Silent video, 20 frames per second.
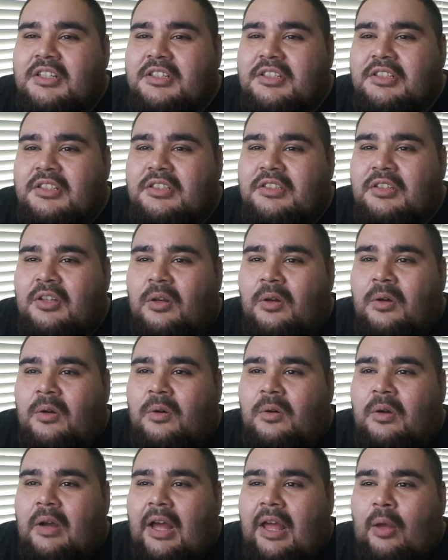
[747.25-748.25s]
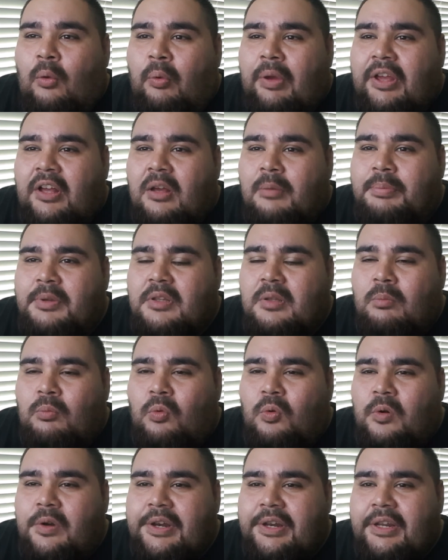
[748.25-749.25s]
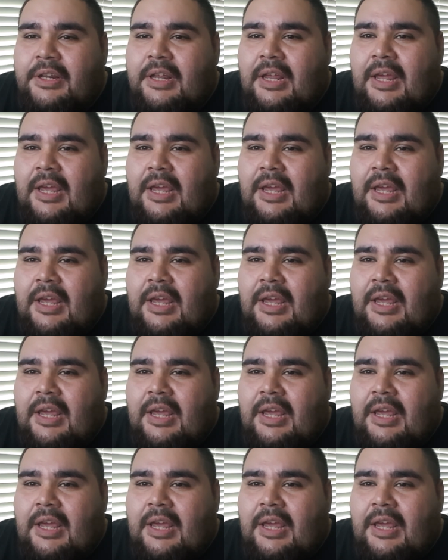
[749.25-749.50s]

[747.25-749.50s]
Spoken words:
So I wake up in the morning,